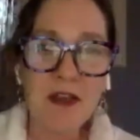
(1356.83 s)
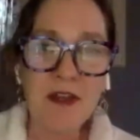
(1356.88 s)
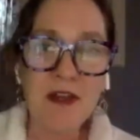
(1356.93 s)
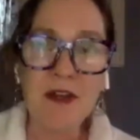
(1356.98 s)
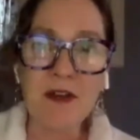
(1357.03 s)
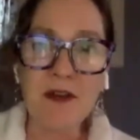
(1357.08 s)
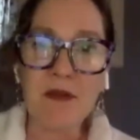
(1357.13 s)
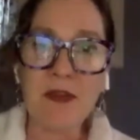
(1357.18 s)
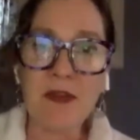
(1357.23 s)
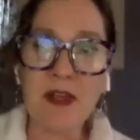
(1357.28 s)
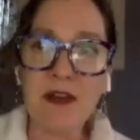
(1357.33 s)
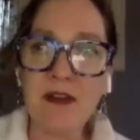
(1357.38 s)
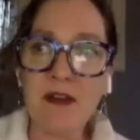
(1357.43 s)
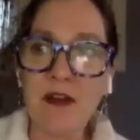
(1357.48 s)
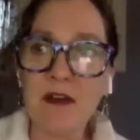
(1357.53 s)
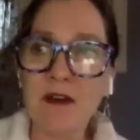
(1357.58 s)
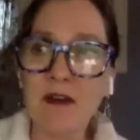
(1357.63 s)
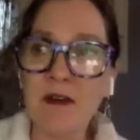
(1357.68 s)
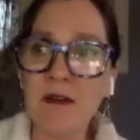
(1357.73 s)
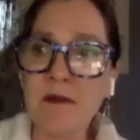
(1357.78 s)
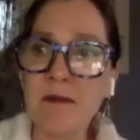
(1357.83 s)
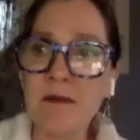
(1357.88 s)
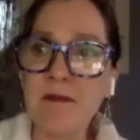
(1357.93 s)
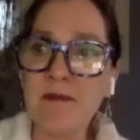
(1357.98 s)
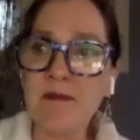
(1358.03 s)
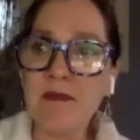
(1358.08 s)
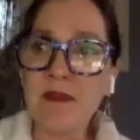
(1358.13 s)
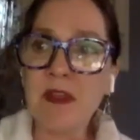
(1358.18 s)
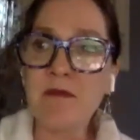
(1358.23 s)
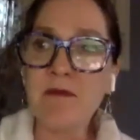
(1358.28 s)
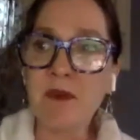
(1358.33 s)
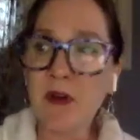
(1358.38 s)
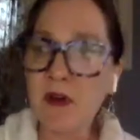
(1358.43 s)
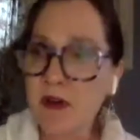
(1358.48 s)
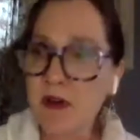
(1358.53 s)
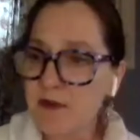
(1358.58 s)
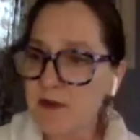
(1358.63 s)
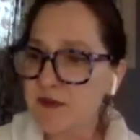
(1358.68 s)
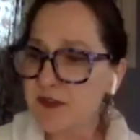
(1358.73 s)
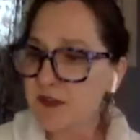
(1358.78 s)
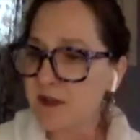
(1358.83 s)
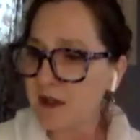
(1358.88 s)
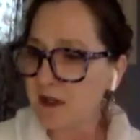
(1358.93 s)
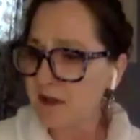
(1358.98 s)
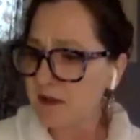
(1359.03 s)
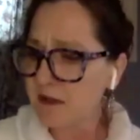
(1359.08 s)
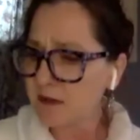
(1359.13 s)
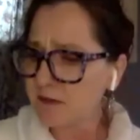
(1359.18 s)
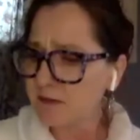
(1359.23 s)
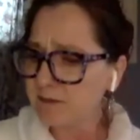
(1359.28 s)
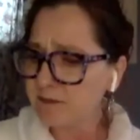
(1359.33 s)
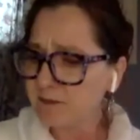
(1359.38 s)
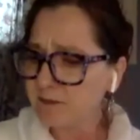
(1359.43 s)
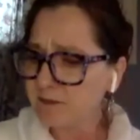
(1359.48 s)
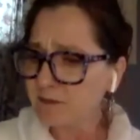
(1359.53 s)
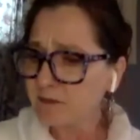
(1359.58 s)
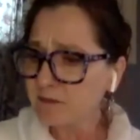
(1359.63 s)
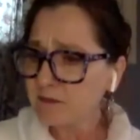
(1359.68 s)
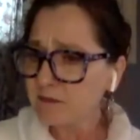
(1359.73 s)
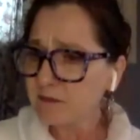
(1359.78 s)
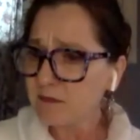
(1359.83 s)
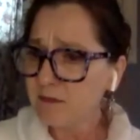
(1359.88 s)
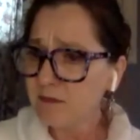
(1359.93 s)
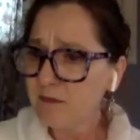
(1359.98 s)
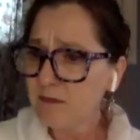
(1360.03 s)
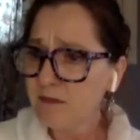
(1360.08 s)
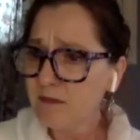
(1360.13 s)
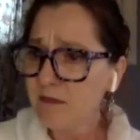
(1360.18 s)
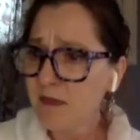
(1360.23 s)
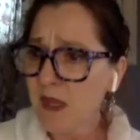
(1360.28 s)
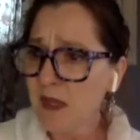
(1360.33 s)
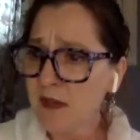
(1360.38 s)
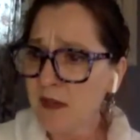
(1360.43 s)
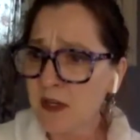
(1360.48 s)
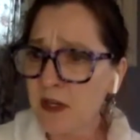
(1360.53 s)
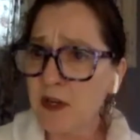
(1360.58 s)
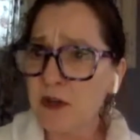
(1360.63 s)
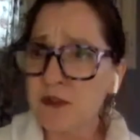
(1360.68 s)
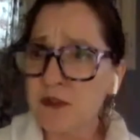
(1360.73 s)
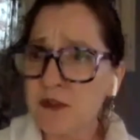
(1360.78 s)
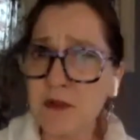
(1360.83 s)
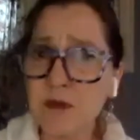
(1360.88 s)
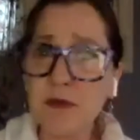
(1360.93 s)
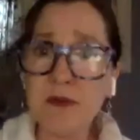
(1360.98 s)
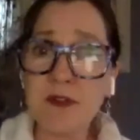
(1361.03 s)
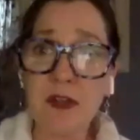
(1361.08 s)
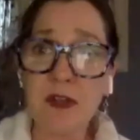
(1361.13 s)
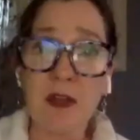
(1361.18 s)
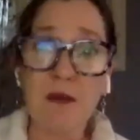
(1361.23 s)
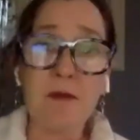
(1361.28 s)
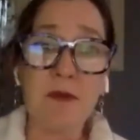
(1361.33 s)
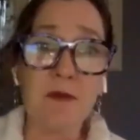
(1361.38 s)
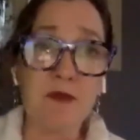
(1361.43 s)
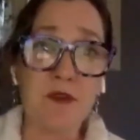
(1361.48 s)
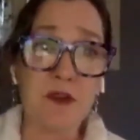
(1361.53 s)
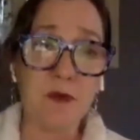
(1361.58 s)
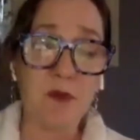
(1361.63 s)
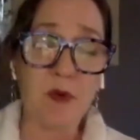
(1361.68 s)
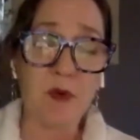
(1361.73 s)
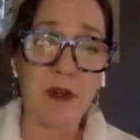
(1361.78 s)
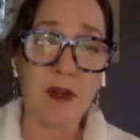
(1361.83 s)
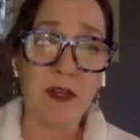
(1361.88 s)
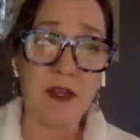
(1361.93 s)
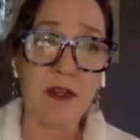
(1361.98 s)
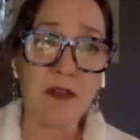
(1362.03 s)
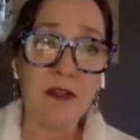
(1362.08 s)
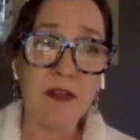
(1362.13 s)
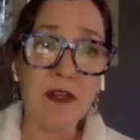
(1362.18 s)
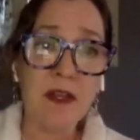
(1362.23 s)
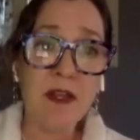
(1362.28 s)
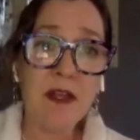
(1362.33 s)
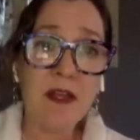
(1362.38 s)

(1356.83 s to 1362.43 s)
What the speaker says: that involves a character who's half Ojibwe,